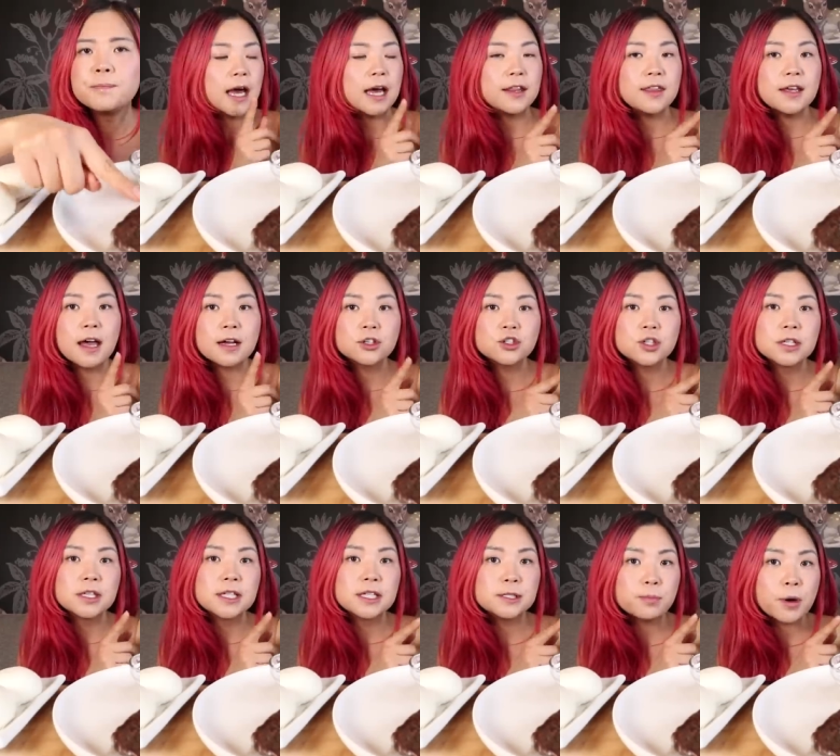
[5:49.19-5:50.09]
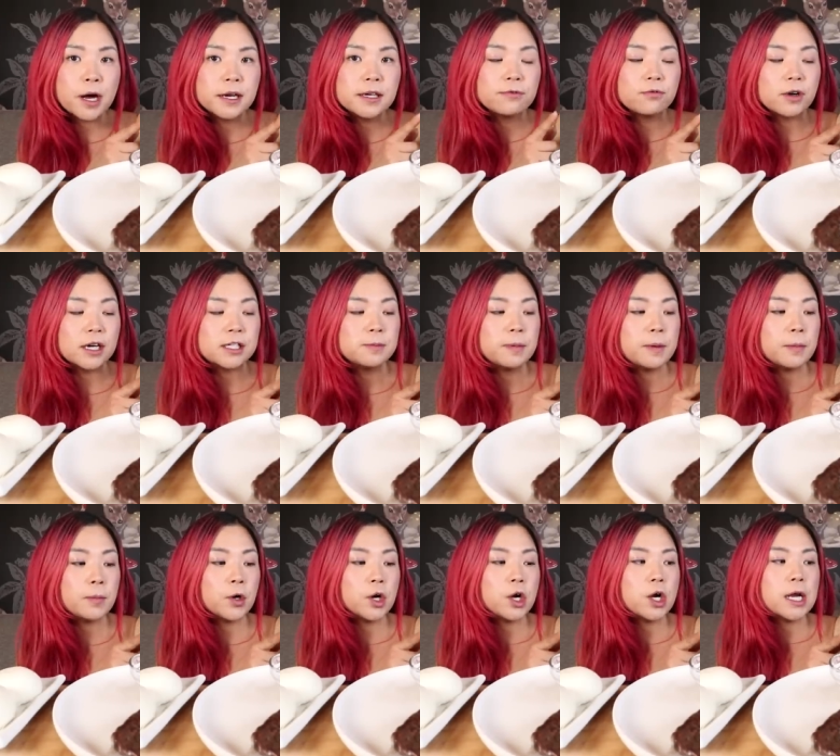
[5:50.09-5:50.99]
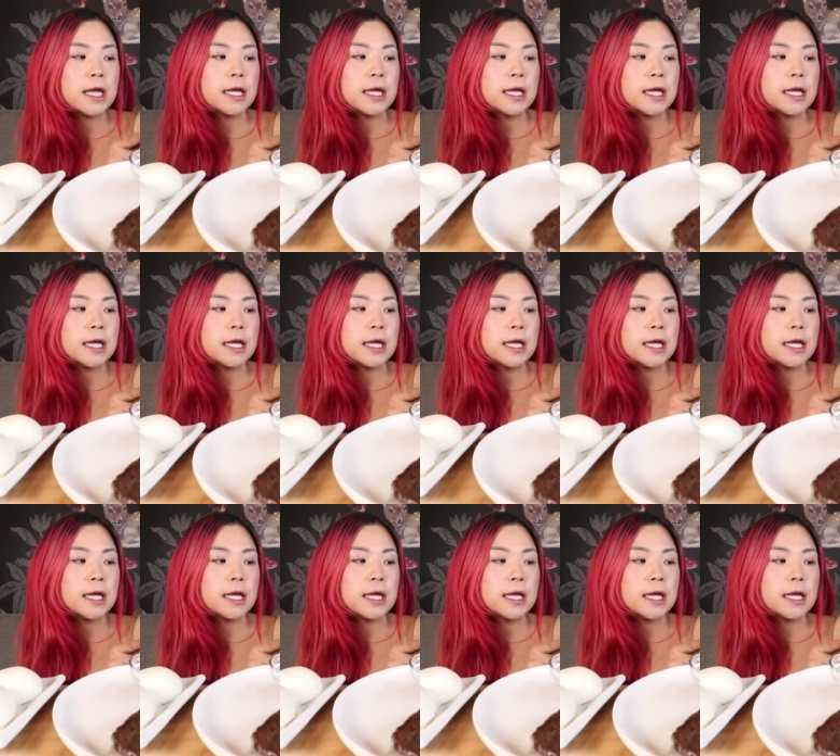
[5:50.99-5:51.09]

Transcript: I think actually this brand of rice paper